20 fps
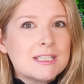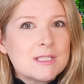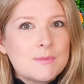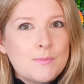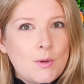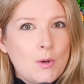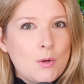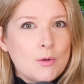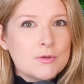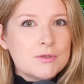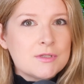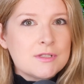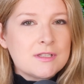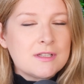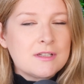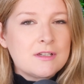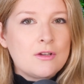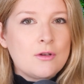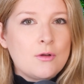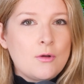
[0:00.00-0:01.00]
spot
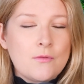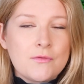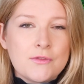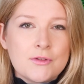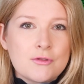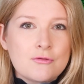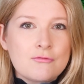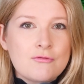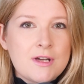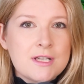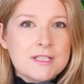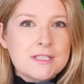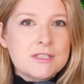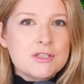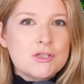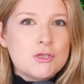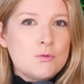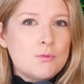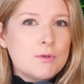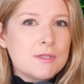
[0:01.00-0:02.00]
on the
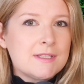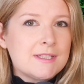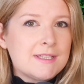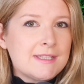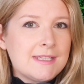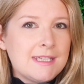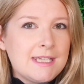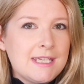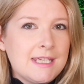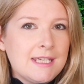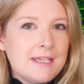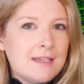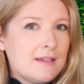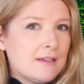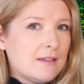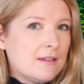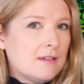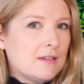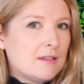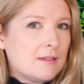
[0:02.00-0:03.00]
crust. You can see
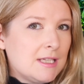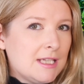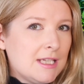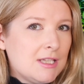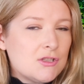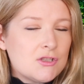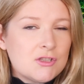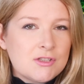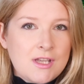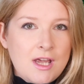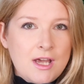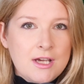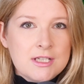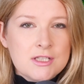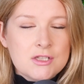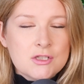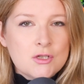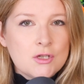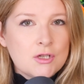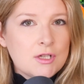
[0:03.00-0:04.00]
each
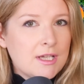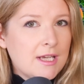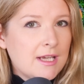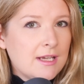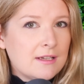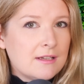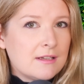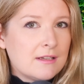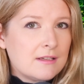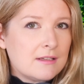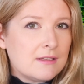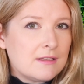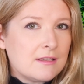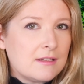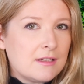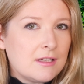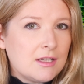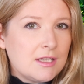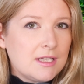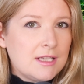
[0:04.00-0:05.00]
side cooking
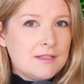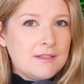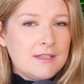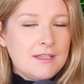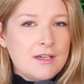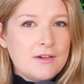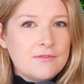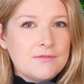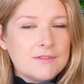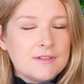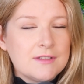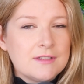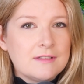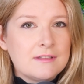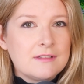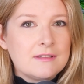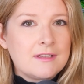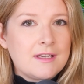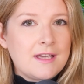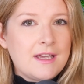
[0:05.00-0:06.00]
in the oven.
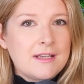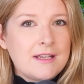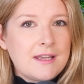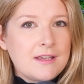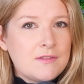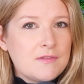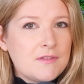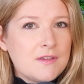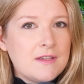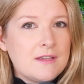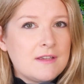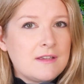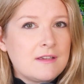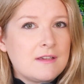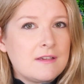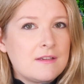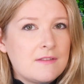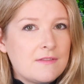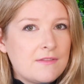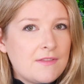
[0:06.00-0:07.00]
And I
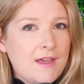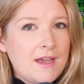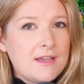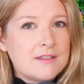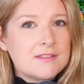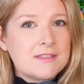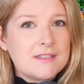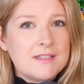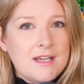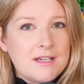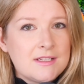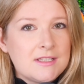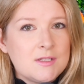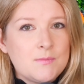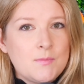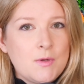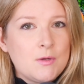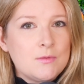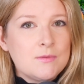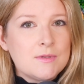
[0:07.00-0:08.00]
think that's an
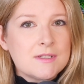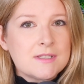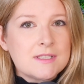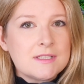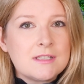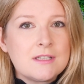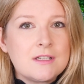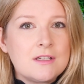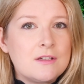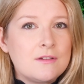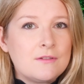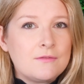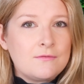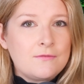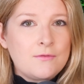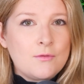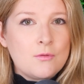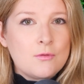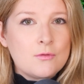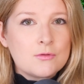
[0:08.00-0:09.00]
added bonus
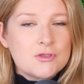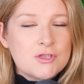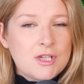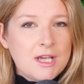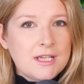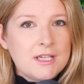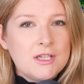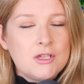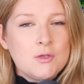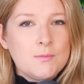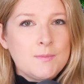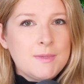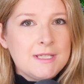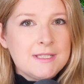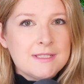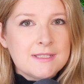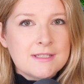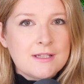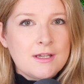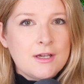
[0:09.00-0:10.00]
for checking your
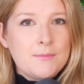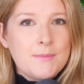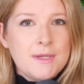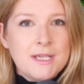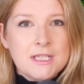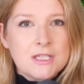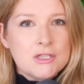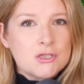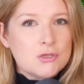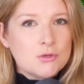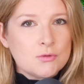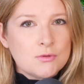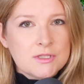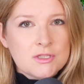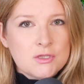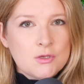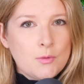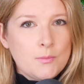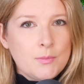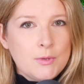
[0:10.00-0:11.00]
pizza, making sure
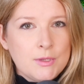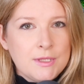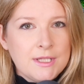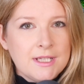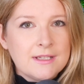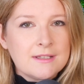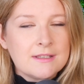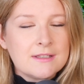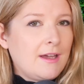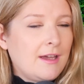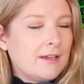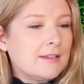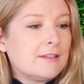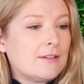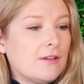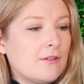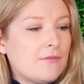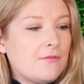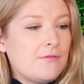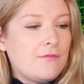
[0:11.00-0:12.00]
it's not burning. I
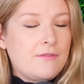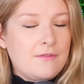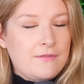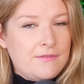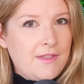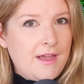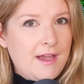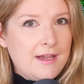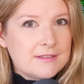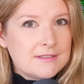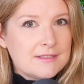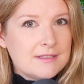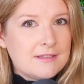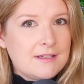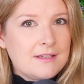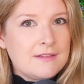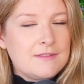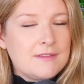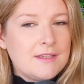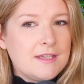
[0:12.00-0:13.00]
love that.
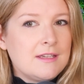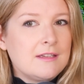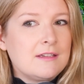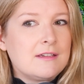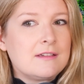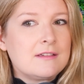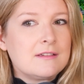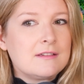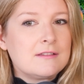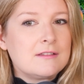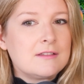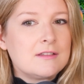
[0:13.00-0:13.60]
I think